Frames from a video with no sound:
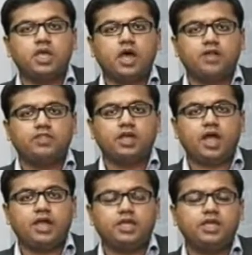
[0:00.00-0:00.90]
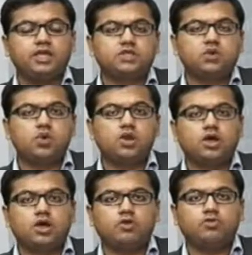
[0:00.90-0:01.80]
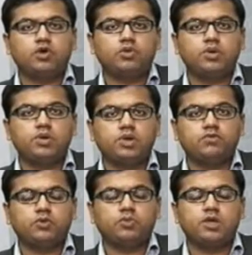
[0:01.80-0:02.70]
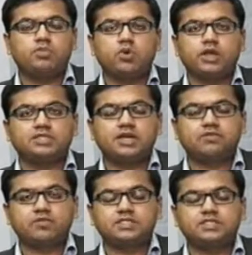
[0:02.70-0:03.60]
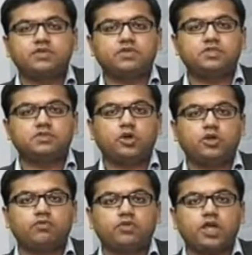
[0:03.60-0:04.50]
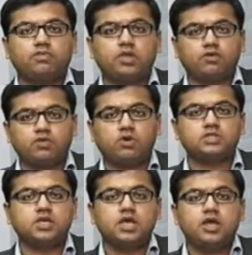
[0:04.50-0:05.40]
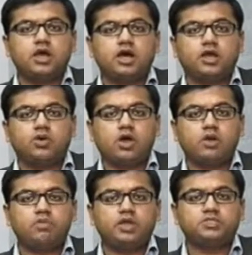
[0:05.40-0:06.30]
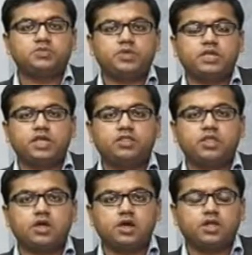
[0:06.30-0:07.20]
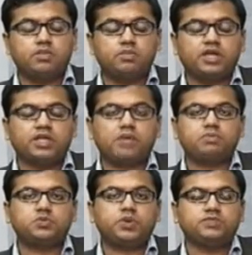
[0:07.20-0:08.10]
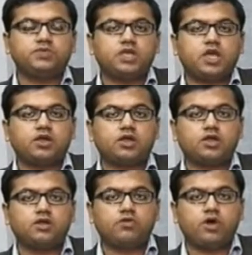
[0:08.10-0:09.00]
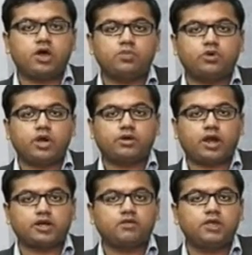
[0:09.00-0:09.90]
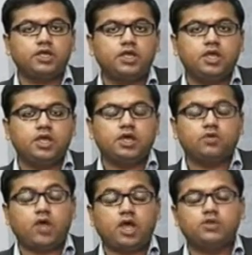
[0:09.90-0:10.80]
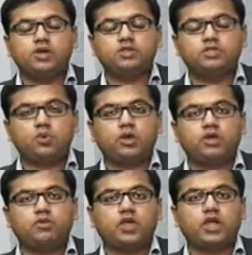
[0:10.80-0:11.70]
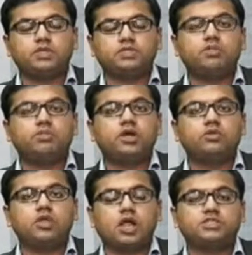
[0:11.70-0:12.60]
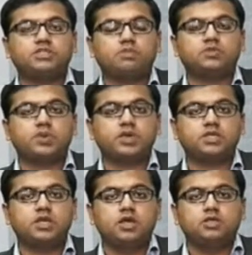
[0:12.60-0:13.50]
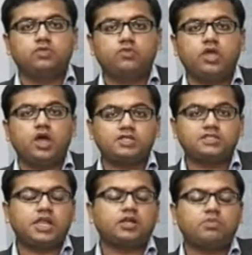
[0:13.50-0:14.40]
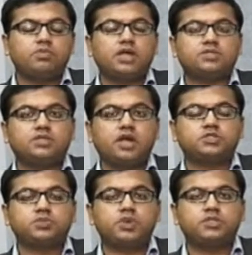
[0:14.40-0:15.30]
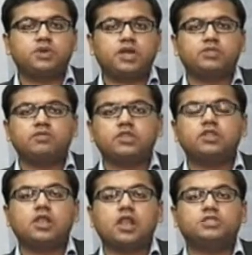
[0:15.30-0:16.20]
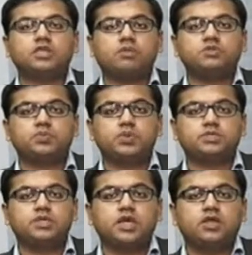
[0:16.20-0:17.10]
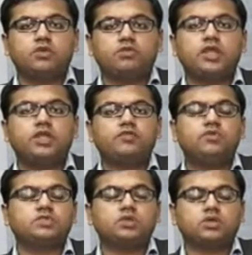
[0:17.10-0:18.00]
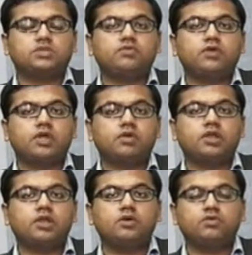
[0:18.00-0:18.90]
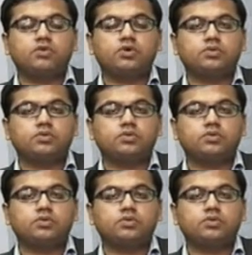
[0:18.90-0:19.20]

I think IT as a whole would play more as a defensive at this point of time. There, of course, companies, especially in the mid-cap space, which are far more attractively valued at this point of time as compared to the large-cap space. So we are selective buyers in that space, but I think within the large-cap space, there are very few stocks that one can really go for.